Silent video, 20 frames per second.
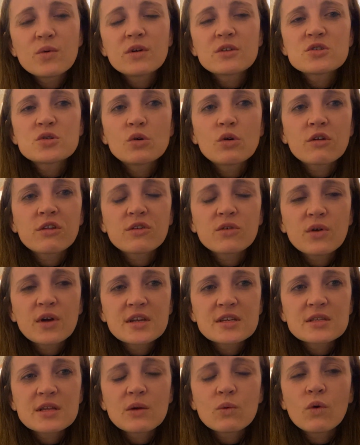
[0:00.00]
We'll talk through
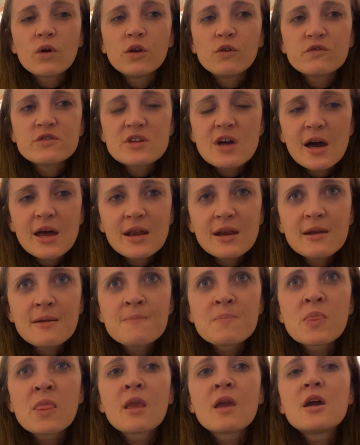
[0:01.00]
it and what you've done.
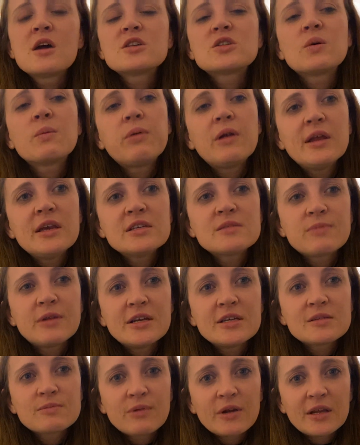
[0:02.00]
So please,
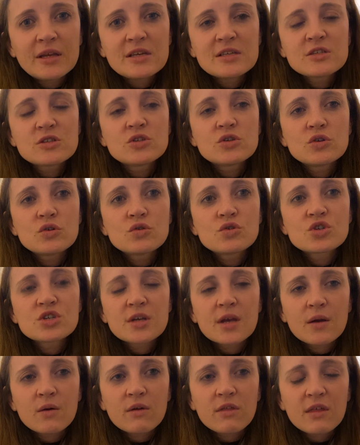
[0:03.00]
please, please do
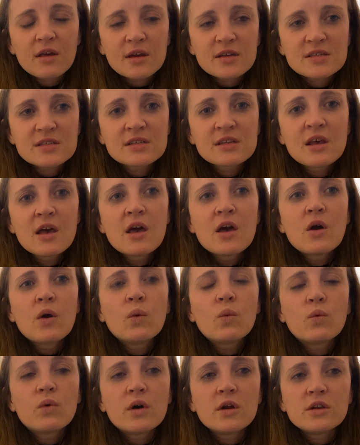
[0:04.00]
share with us
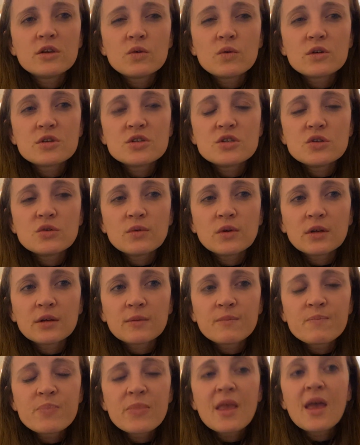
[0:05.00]
what you're doing.